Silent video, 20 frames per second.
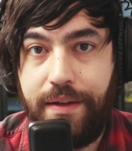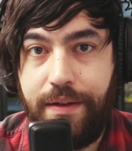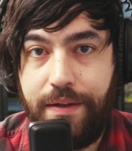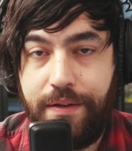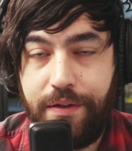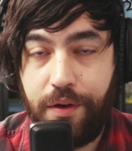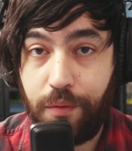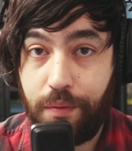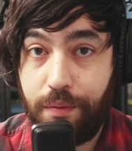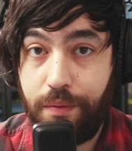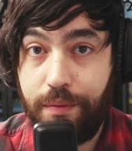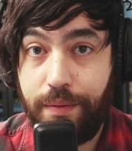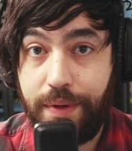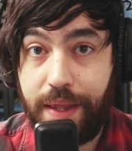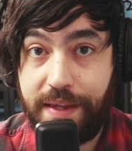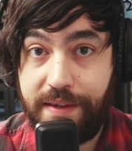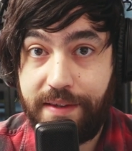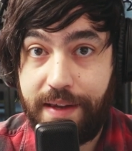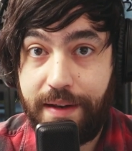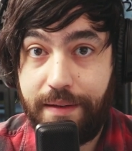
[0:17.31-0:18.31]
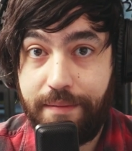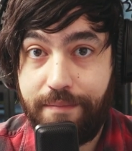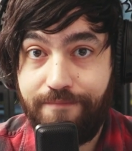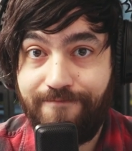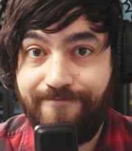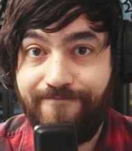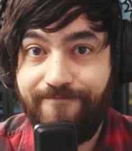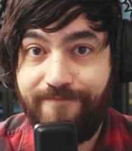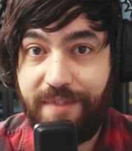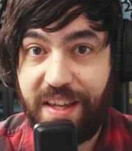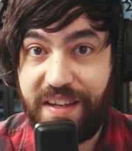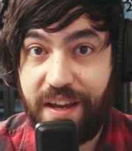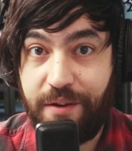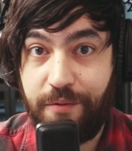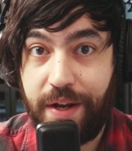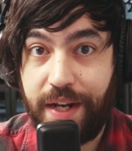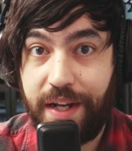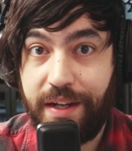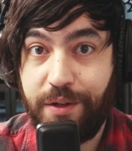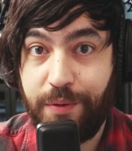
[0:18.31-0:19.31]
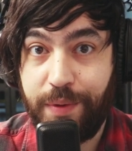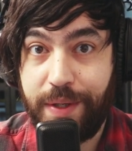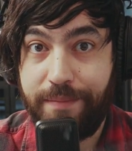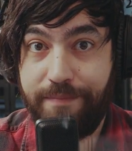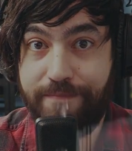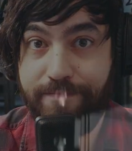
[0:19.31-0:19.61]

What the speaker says: So, with it said, let's get right into it.